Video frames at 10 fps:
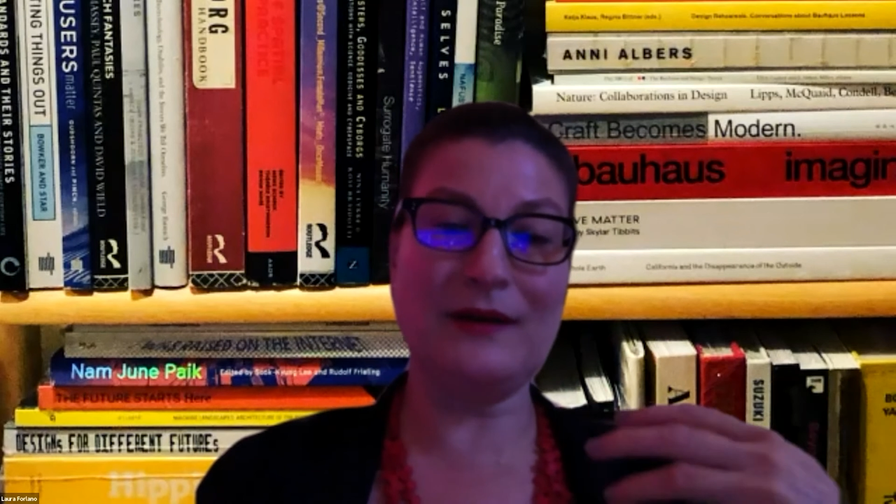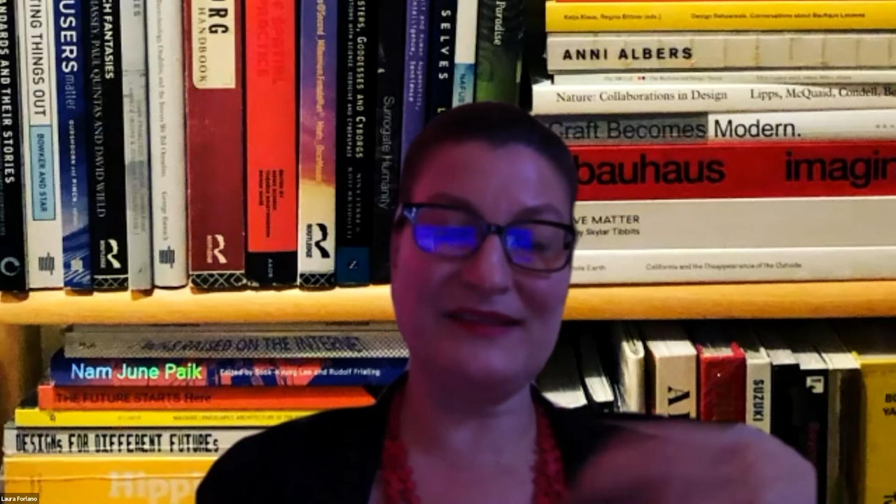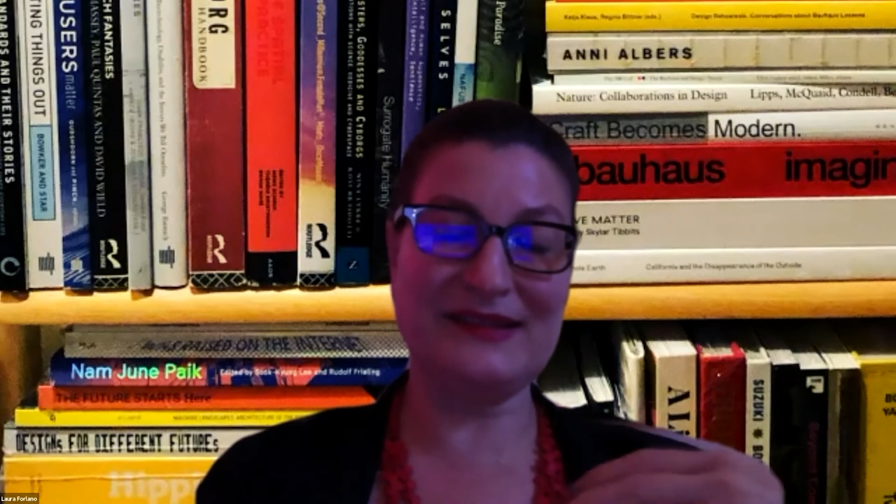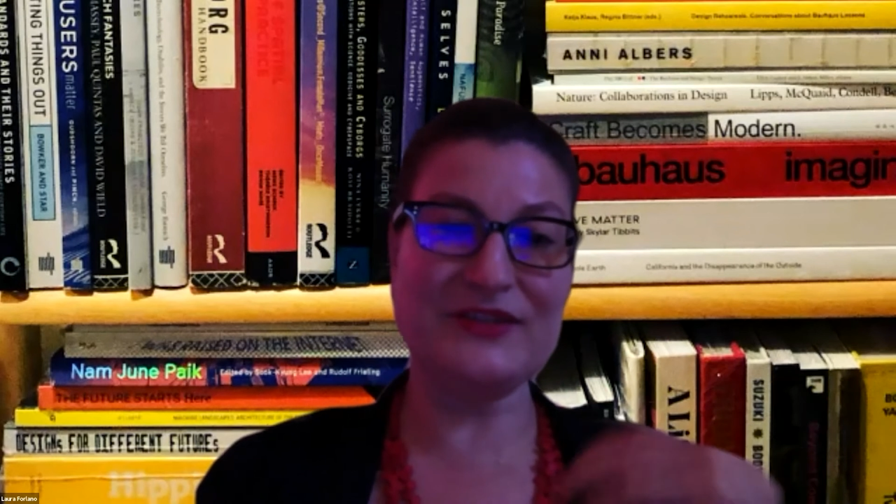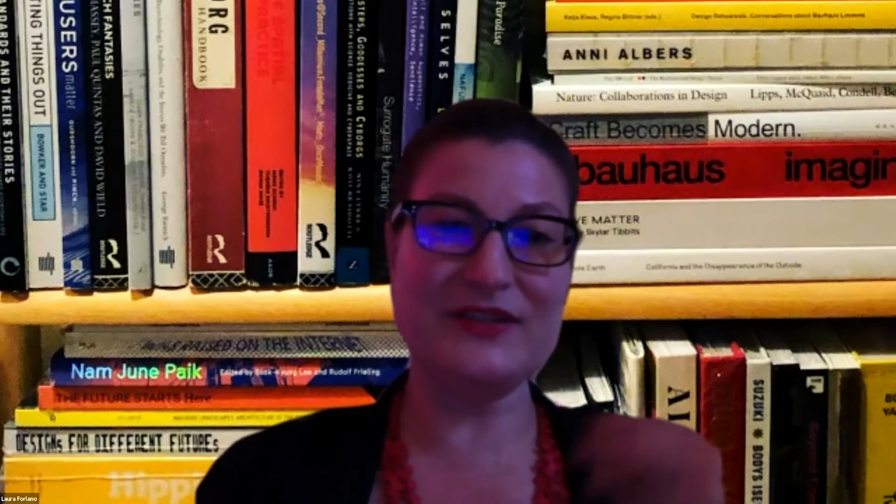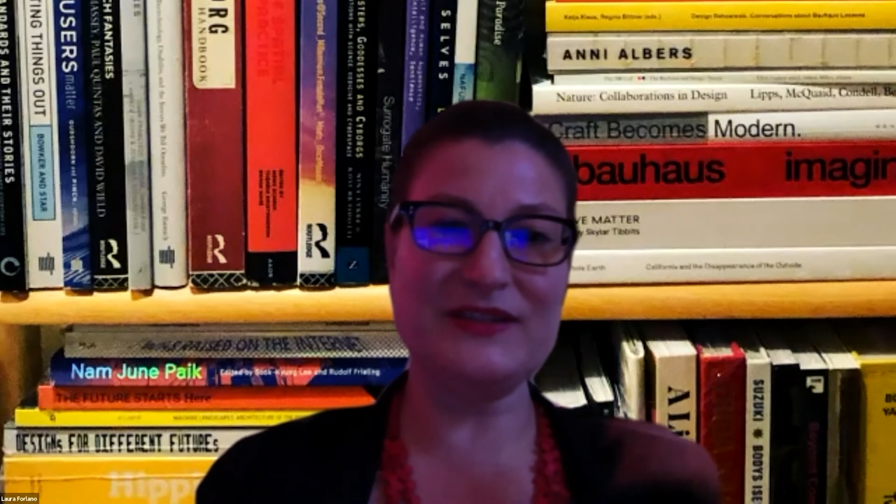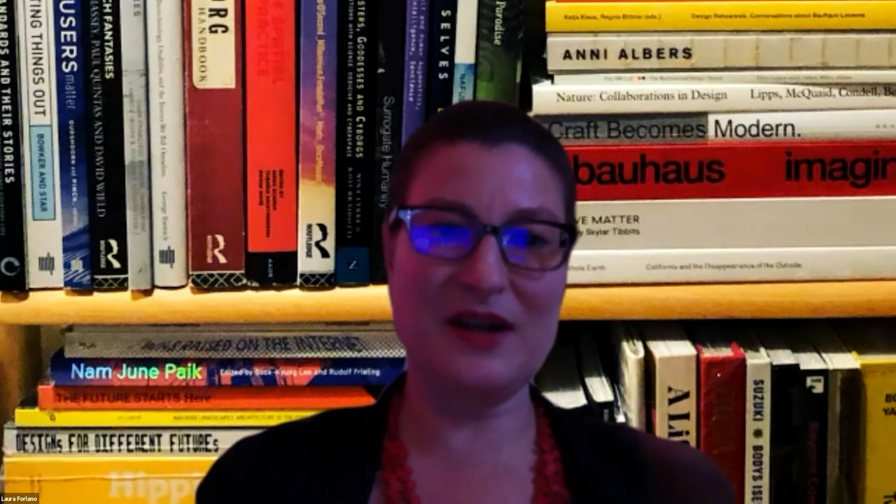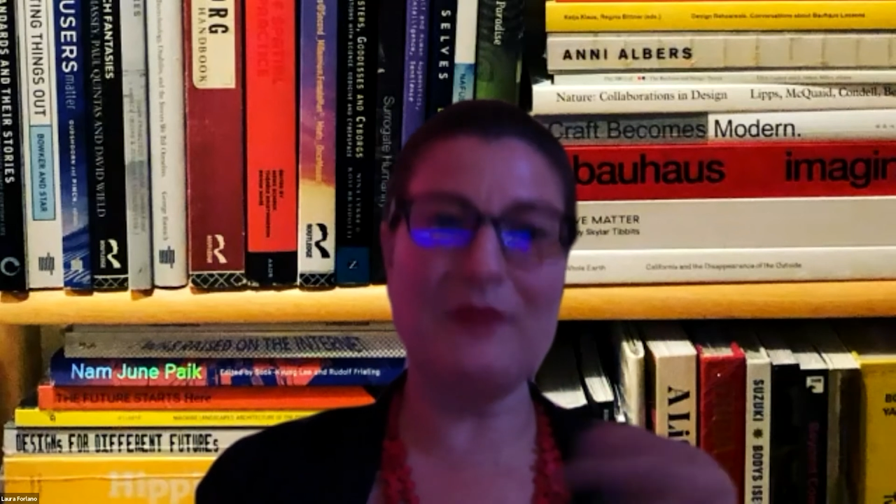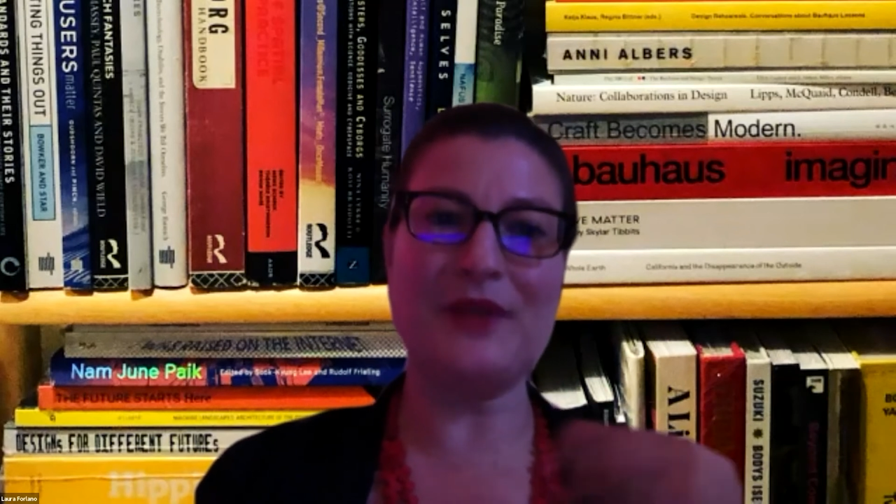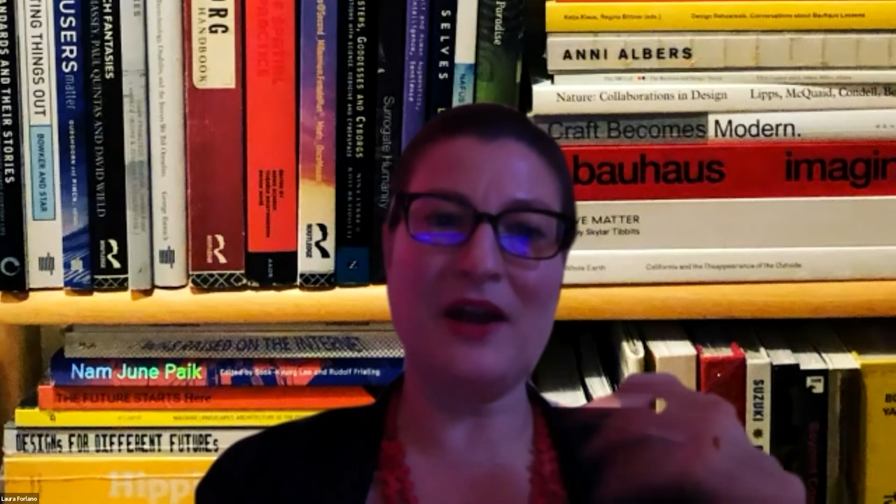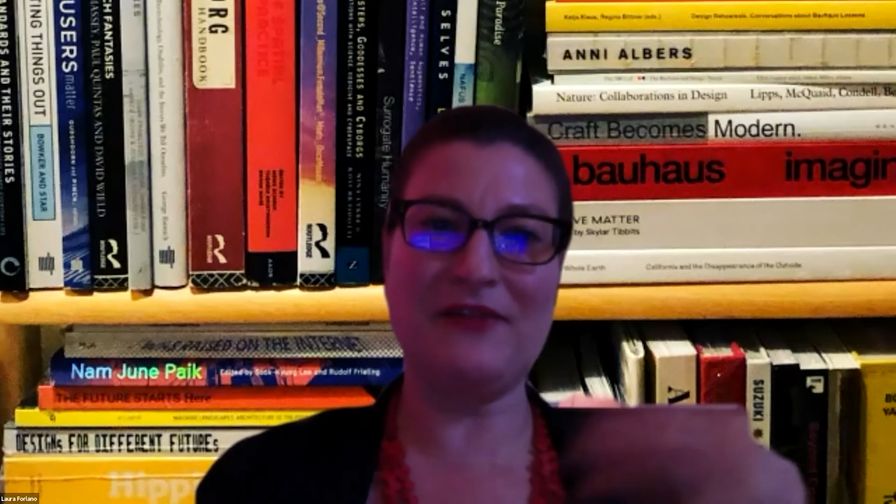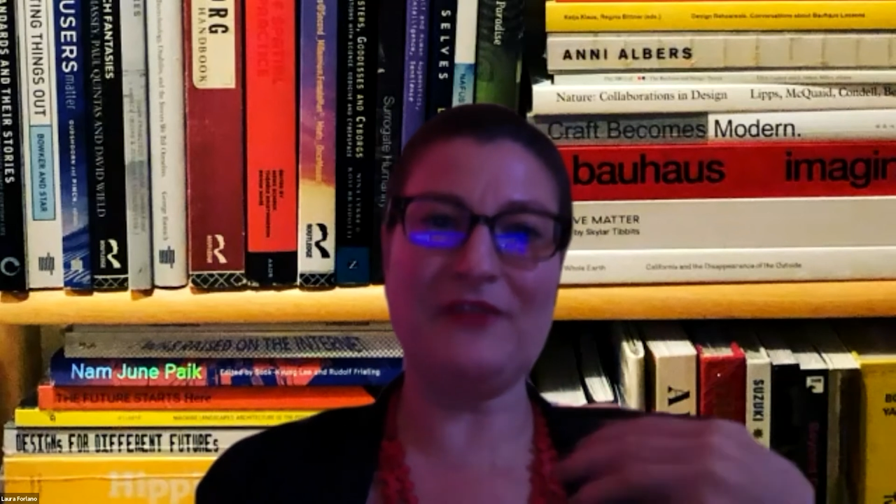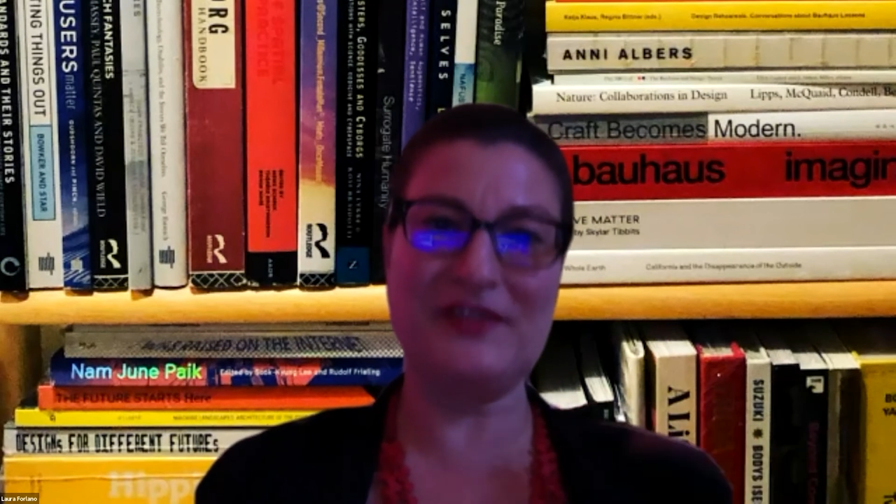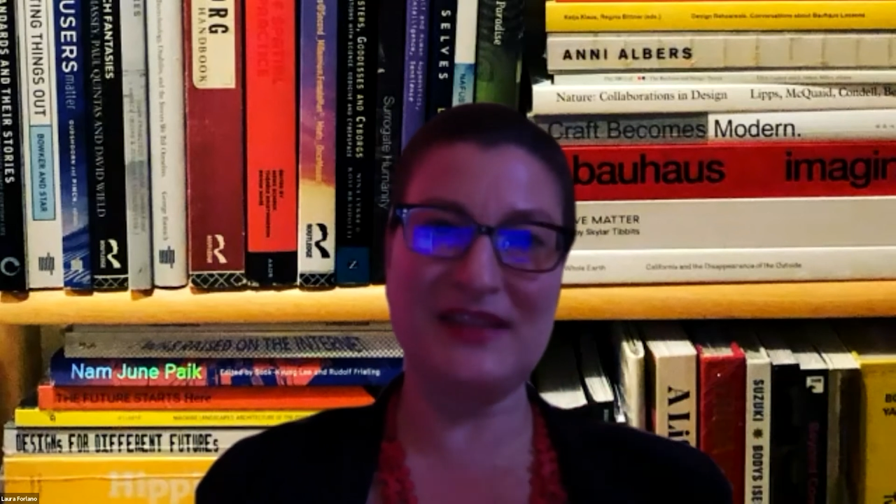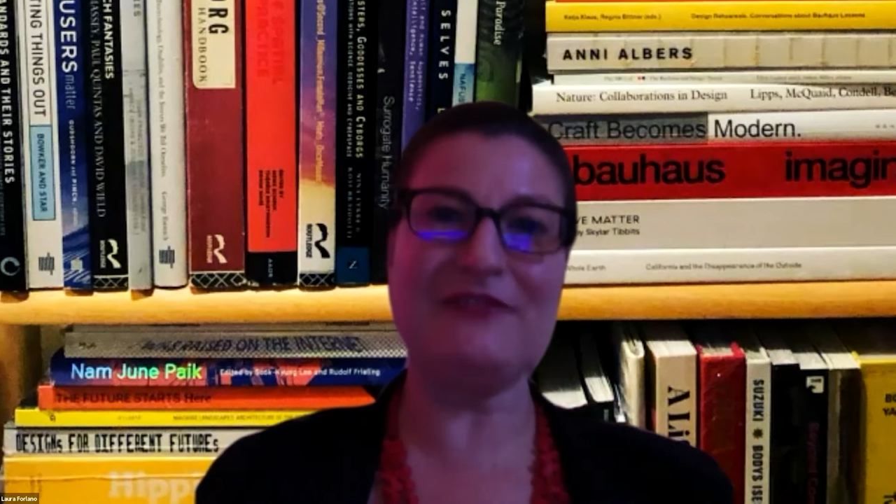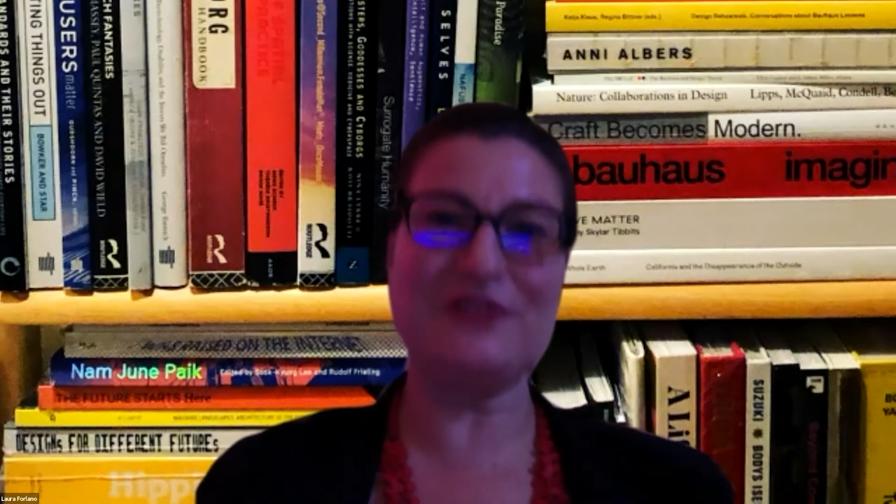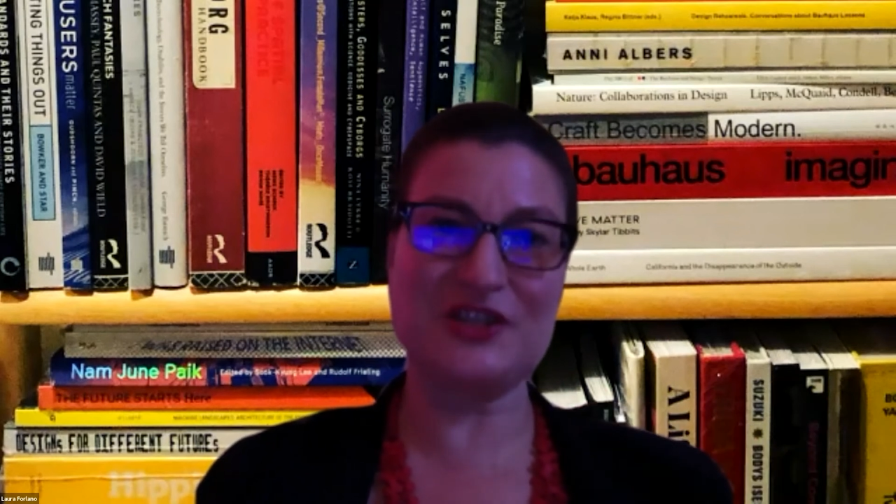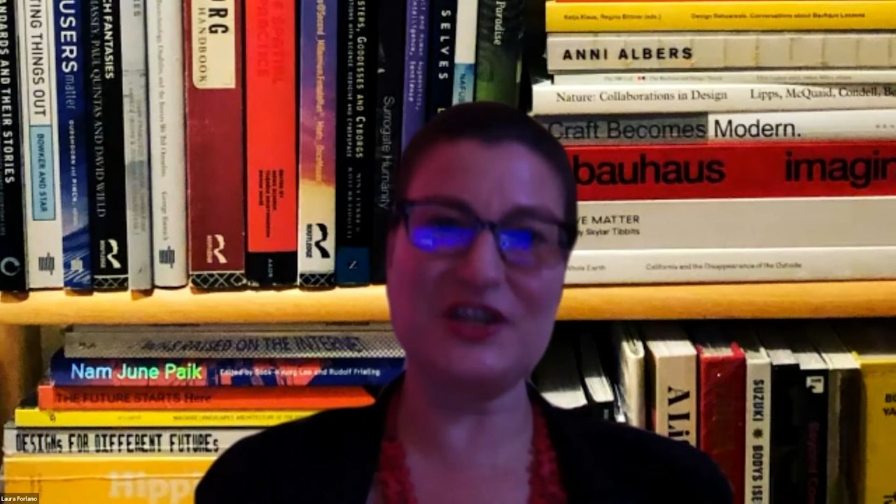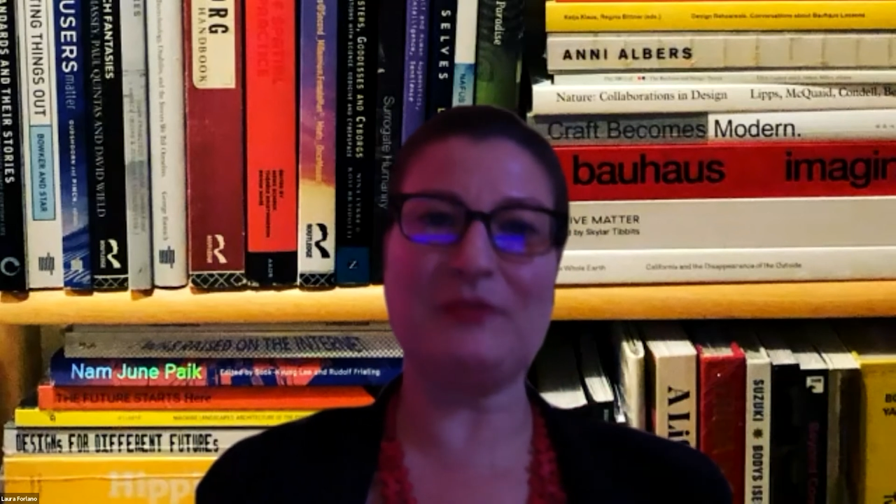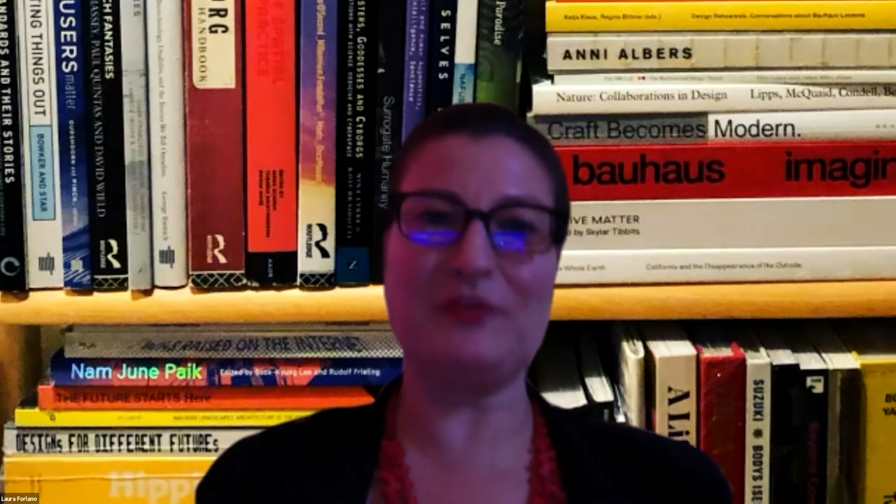essentially dumped off of slave
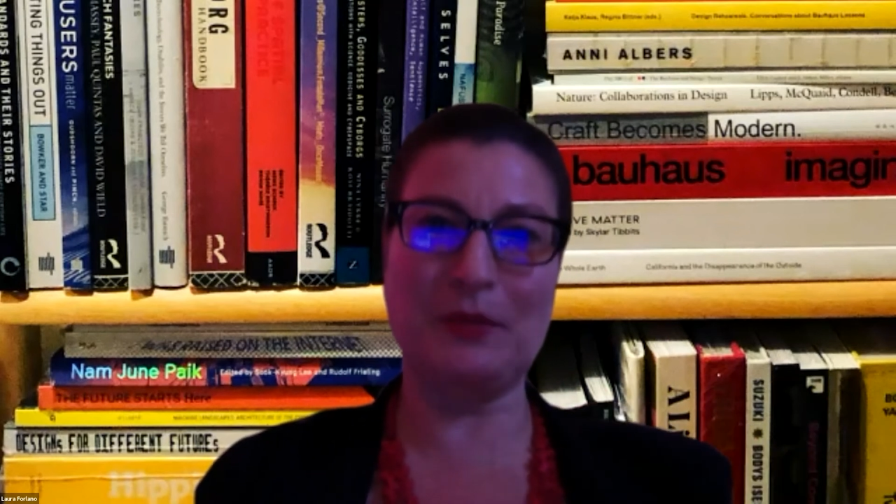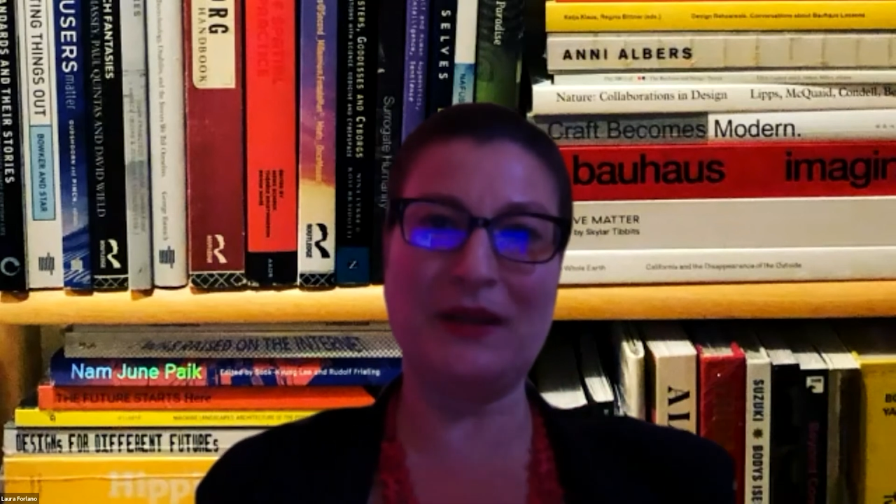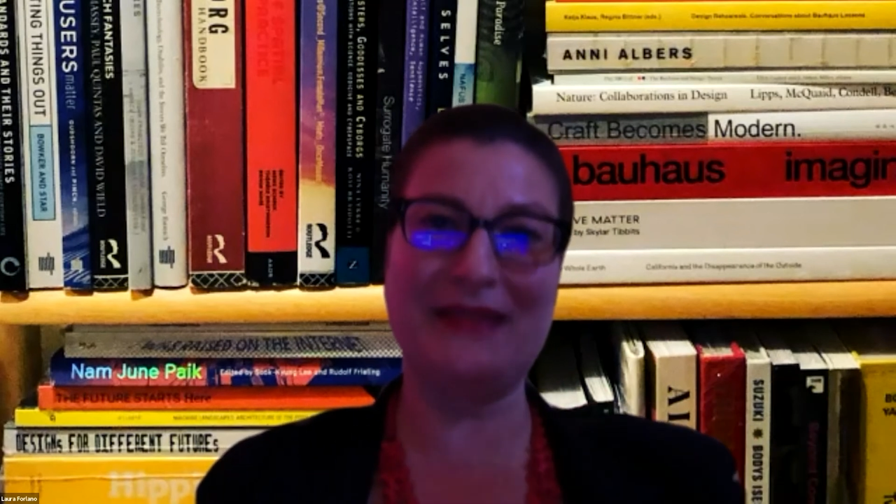ships but